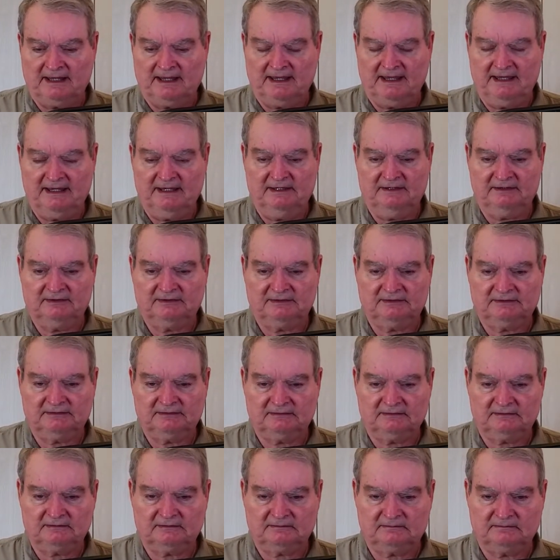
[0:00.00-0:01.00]
is
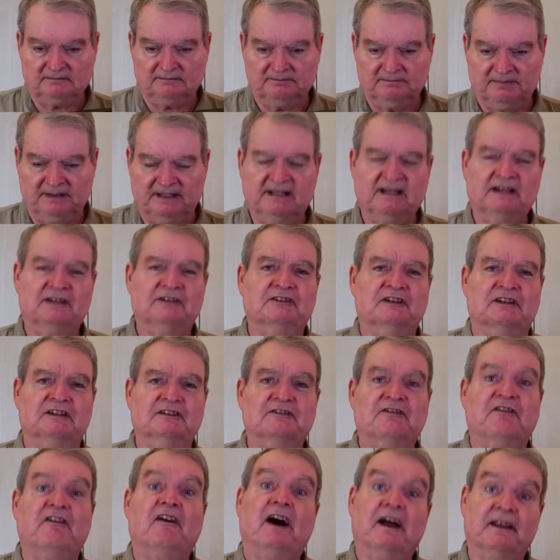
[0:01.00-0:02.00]
because it's
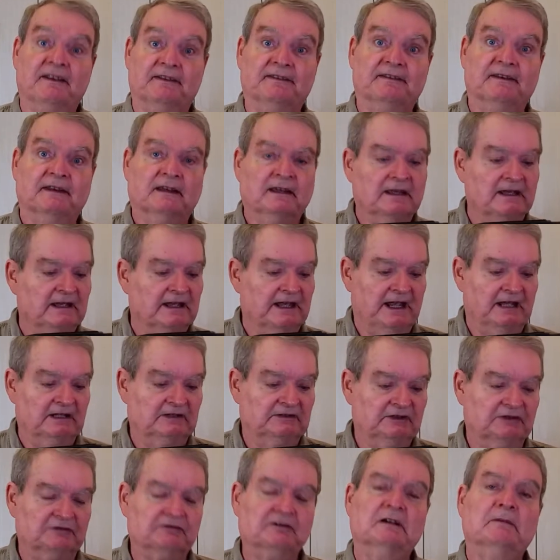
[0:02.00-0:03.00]
fun. It
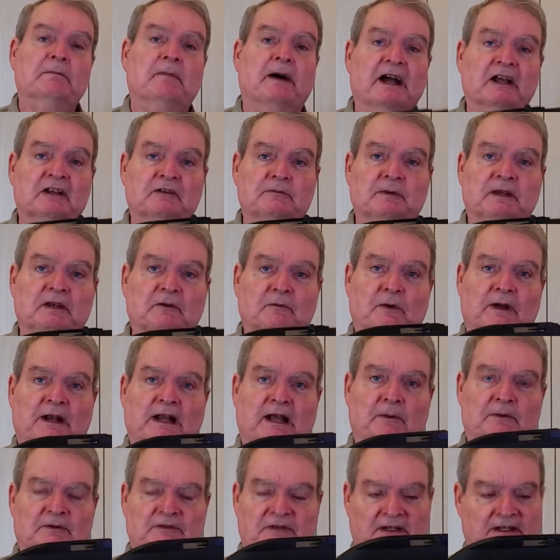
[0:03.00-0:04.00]
just reminds me of when I
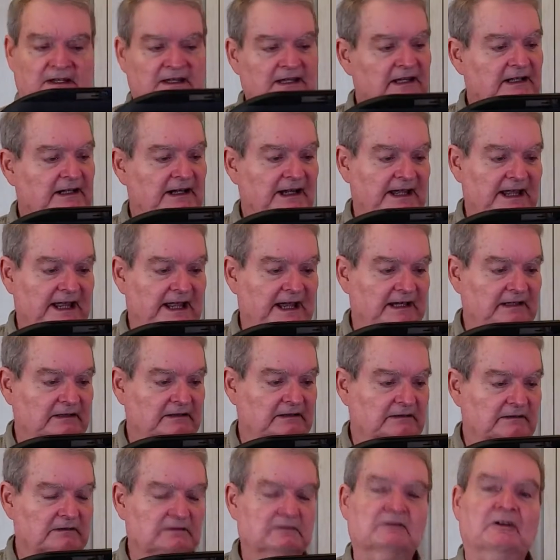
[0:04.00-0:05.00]
was a kid. I had
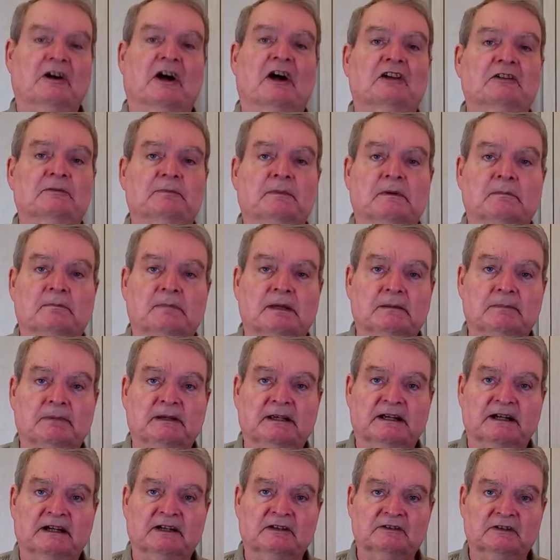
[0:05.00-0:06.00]
Crossman BB
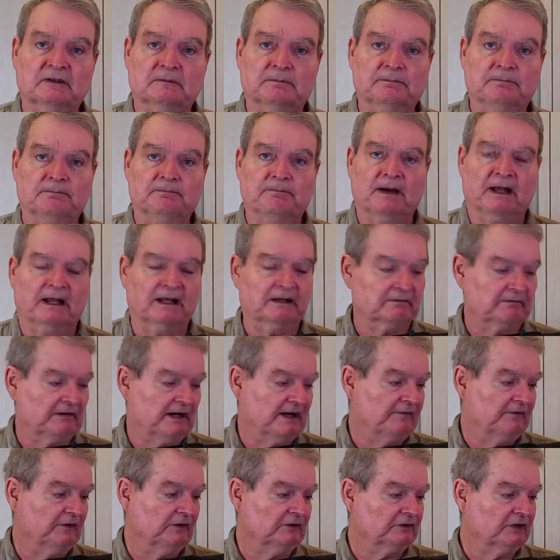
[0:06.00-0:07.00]
guns and pellet
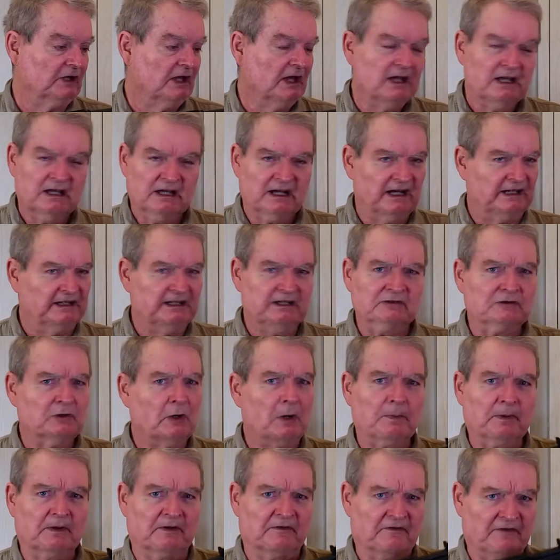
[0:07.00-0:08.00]
rifles. I didn't grow
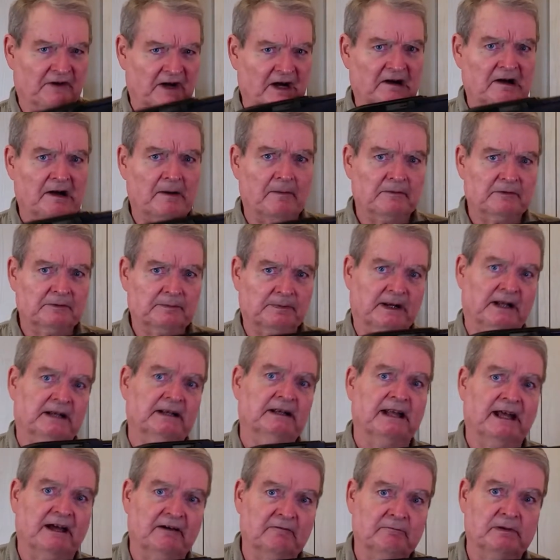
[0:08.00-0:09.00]
up with firearms, but I
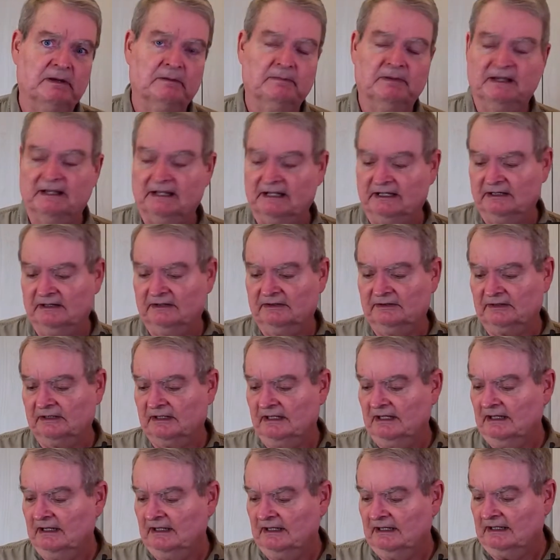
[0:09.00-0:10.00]
did have BB guns
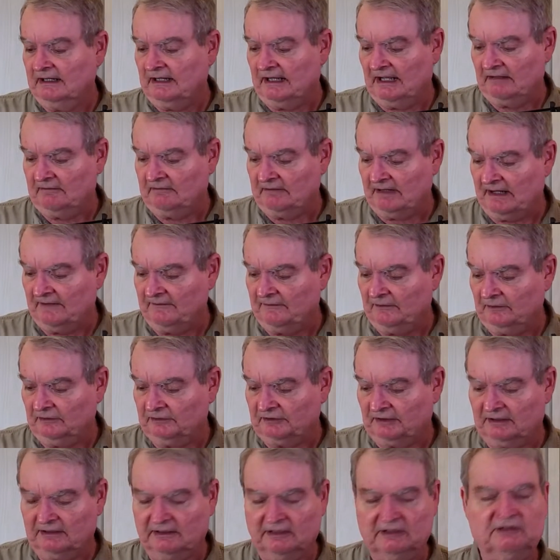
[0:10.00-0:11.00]
and rifles.
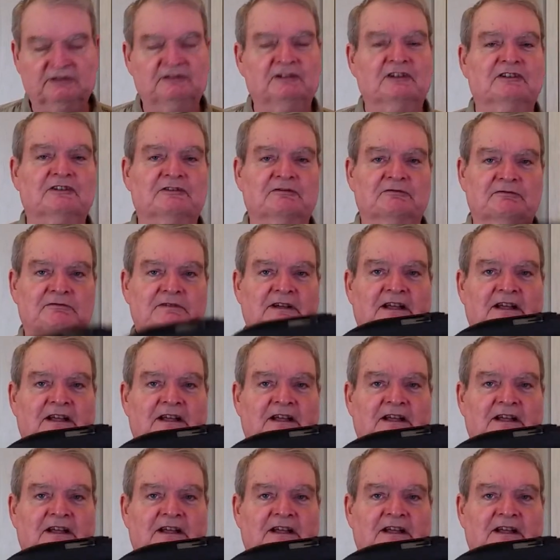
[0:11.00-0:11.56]
And this just,